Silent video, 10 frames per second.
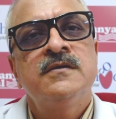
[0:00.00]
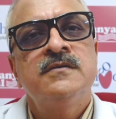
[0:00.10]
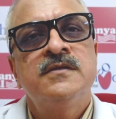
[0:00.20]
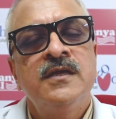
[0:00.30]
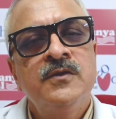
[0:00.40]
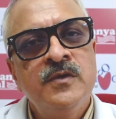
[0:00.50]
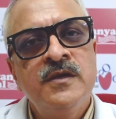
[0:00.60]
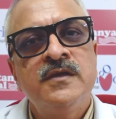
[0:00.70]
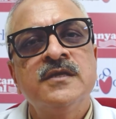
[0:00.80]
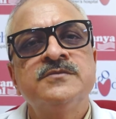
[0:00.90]
Then
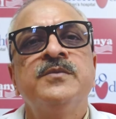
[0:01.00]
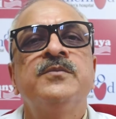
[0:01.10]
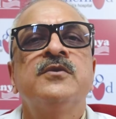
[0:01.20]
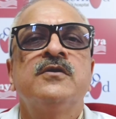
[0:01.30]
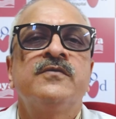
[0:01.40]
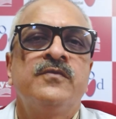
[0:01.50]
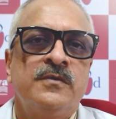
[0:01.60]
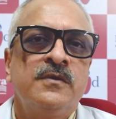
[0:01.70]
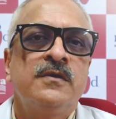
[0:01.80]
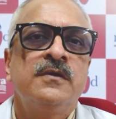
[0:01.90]
only it has been brought
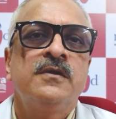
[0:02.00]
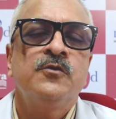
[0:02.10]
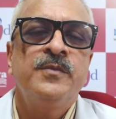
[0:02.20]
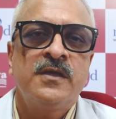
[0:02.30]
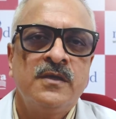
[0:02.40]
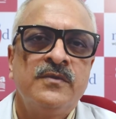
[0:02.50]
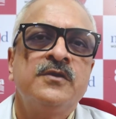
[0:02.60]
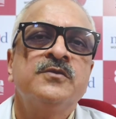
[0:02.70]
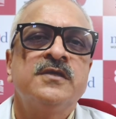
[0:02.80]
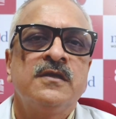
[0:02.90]
to be given
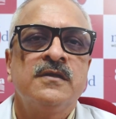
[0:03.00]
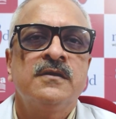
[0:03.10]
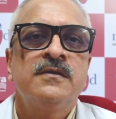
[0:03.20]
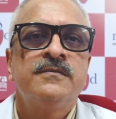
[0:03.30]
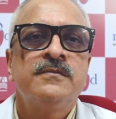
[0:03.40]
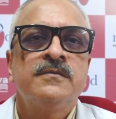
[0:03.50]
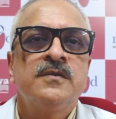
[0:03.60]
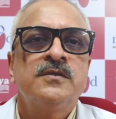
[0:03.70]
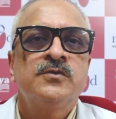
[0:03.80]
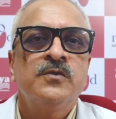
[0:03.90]
to children.
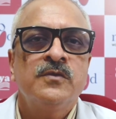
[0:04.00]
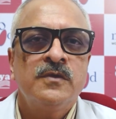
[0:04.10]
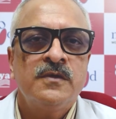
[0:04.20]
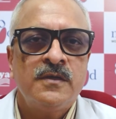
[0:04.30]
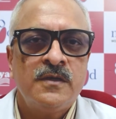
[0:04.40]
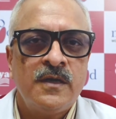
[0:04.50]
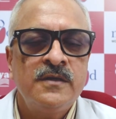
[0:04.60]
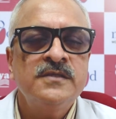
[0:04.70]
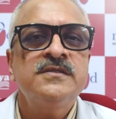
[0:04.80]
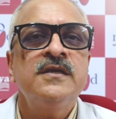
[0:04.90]
So
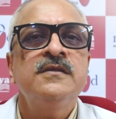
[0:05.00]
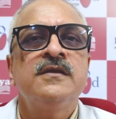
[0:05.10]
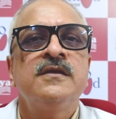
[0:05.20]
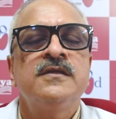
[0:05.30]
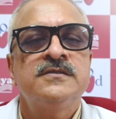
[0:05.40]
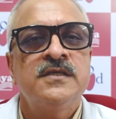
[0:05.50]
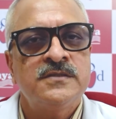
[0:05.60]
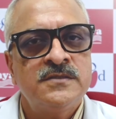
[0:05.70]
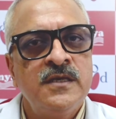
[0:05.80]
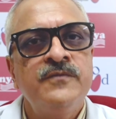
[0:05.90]
understand that it is a
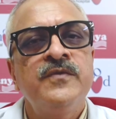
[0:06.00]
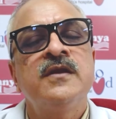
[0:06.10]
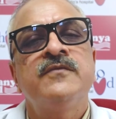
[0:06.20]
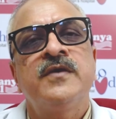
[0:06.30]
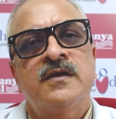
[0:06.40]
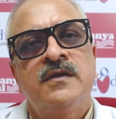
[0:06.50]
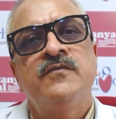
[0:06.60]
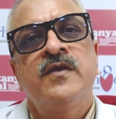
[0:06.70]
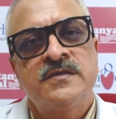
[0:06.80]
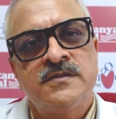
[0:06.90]
safe and effective
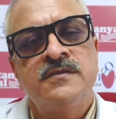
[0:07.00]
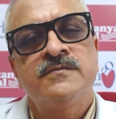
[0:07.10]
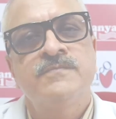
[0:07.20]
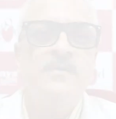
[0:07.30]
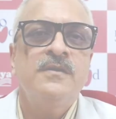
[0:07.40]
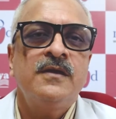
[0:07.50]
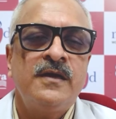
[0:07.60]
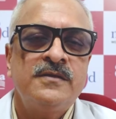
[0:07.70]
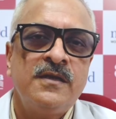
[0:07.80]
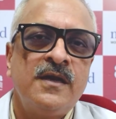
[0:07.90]
vaccine.
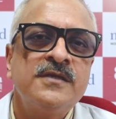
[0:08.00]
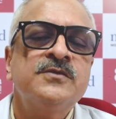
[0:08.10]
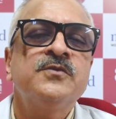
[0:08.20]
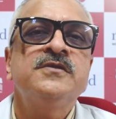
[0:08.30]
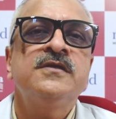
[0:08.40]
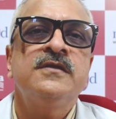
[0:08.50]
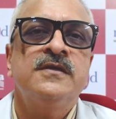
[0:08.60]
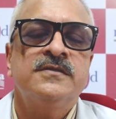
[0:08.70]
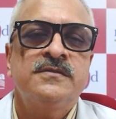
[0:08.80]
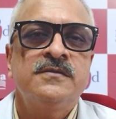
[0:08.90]
And the last question
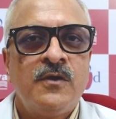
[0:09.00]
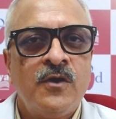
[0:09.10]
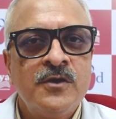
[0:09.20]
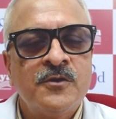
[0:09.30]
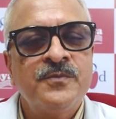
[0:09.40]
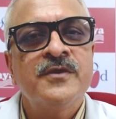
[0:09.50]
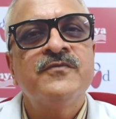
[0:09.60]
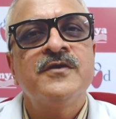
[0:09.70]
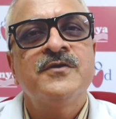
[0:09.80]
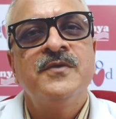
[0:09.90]
is hot topic
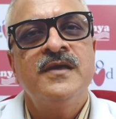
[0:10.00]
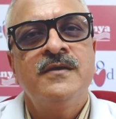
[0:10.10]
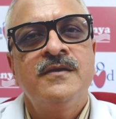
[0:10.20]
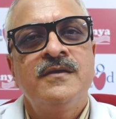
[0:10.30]
for today.